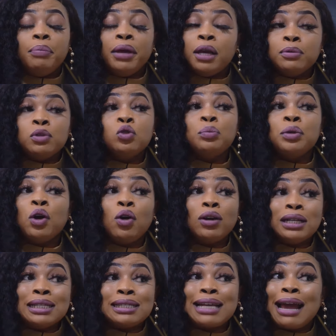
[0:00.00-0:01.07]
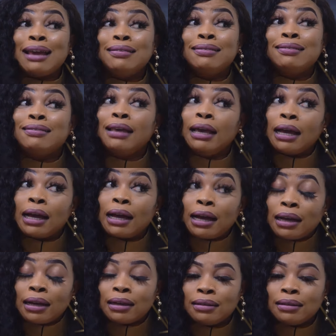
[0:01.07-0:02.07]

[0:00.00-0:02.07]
Babes, to be honest, I think